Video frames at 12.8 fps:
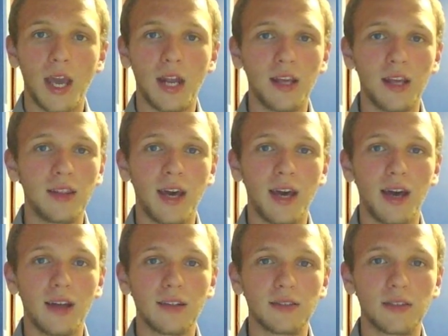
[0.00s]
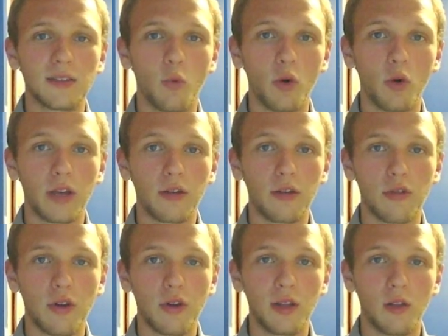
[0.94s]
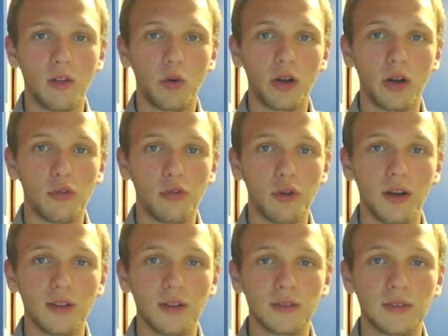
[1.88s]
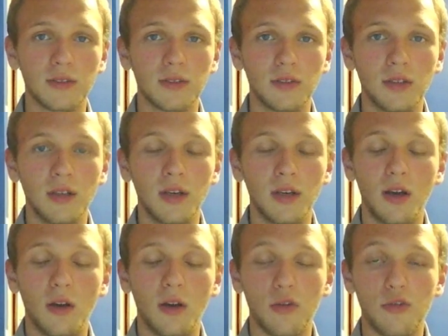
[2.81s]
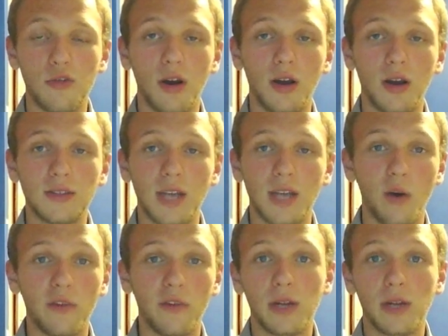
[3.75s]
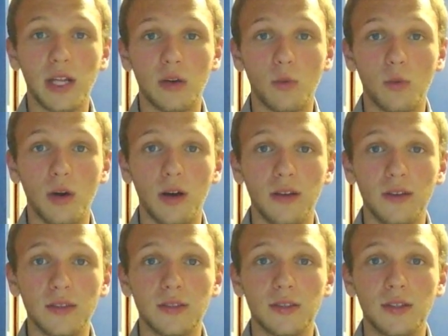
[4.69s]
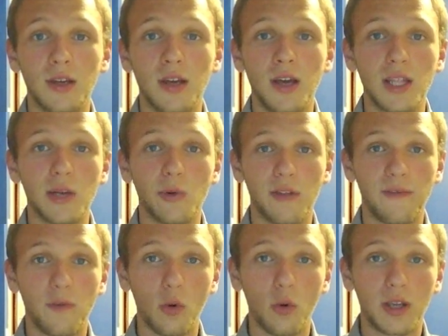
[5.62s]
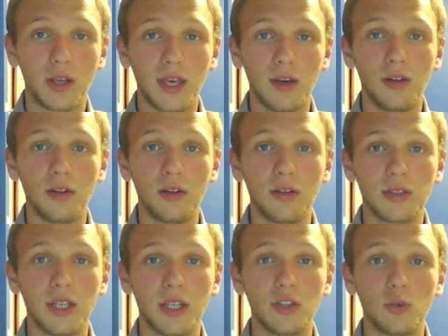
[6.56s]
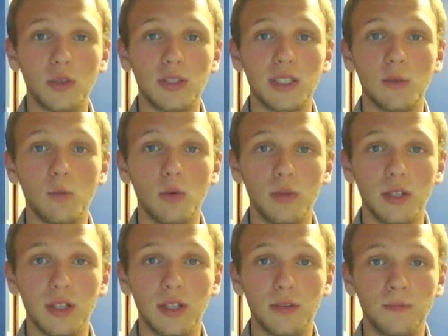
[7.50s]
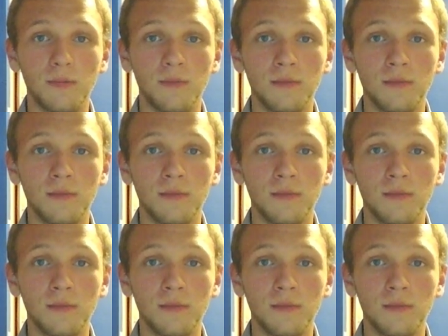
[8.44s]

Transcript: And in those warning shots, or shots, however many there was 4 killed and 20 wounded.